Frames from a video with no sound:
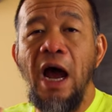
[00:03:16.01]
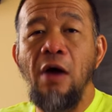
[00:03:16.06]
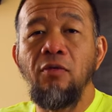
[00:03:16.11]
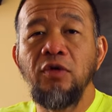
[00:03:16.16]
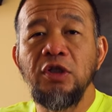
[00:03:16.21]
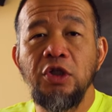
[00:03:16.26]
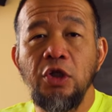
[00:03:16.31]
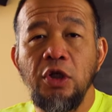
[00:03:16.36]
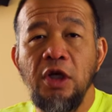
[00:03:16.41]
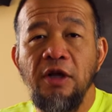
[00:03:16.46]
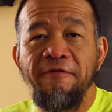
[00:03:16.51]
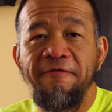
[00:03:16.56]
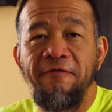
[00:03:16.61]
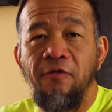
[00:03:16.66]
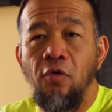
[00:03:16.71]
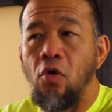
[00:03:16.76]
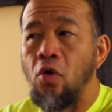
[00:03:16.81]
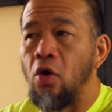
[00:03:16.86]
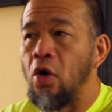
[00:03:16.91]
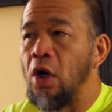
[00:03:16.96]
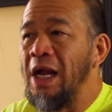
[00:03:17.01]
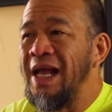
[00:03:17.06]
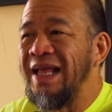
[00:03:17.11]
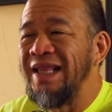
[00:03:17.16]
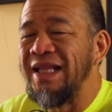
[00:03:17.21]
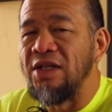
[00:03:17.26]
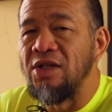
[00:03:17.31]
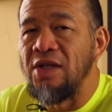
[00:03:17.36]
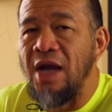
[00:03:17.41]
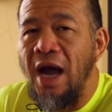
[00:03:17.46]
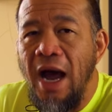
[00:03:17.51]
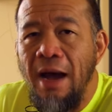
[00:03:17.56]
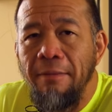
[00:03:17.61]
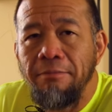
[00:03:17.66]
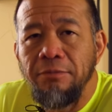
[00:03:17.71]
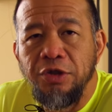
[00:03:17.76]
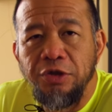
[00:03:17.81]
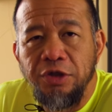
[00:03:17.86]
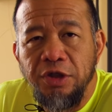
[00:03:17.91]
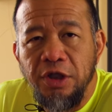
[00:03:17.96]
I was looking for the
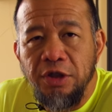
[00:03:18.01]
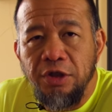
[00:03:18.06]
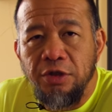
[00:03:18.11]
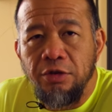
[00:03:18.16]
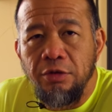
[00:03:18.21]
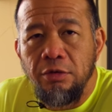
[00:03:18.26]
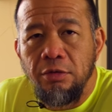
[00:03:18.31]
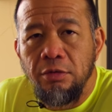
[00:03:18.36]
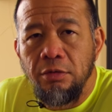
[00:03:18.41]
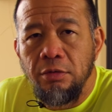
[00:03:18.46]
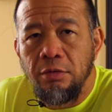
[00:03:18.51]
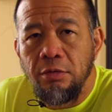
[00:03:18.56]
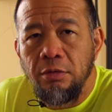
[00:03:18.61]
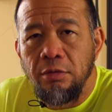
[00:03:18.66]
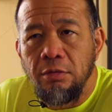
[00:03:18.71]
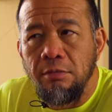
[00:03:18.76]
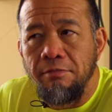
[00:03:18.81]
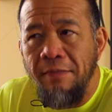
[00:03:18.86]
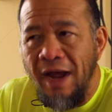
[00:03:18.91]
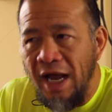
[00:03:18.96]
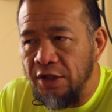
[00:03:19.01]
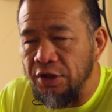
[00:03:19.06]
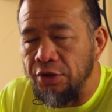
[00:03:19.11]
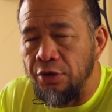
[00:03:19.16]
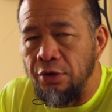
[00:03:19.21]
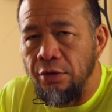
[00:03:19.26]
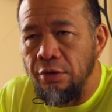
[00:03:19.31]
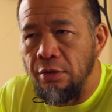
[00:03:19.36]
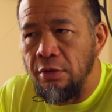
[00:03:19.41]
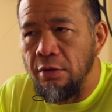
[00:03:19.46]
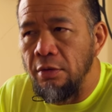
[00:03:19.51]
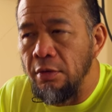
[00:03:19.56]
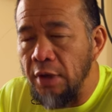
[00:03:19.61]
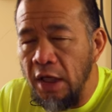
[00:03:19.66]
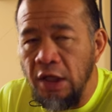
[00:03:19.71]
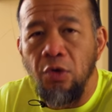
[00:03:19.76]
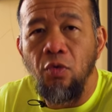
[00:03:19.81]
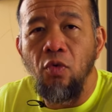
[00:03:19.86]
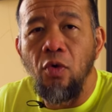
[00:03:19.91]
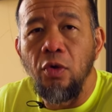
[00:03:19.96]
top jiu-jitsu master
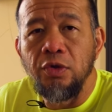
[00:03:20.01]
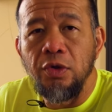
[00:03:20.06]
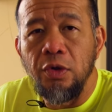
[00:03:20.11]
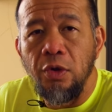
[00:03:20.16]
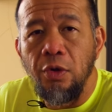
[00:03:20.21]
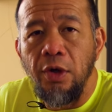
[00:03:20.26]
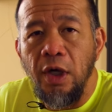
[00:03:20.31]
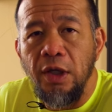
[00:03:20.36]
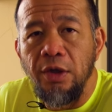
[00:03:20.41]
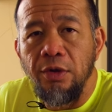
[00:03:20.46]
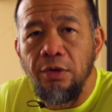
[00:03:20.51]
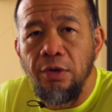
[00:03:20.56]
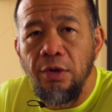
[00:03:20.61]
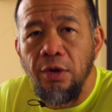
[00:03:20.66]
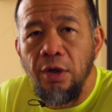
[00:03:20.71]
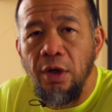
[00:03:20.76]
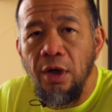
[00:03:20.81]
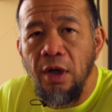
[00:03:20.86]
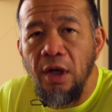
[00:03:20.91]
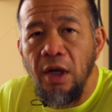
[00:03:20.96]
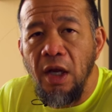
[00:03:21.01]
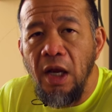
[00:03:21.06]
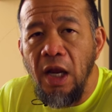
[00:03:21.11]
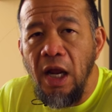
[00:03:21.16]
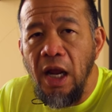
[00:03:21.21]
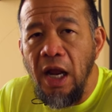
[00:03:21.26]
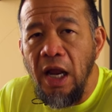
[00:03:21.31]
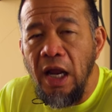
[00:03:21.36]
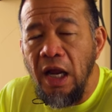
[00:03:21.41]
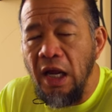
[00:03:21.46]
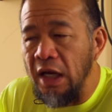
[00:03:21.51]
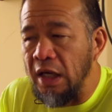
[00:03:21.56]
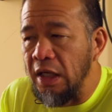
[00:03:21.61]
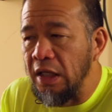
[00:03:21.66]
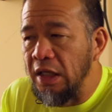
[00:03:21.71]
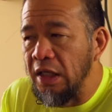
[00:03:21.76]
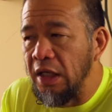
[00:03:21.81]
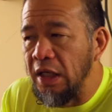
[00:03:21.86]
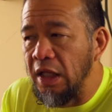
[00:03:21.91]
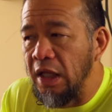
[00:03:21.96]
in the world to learn under. And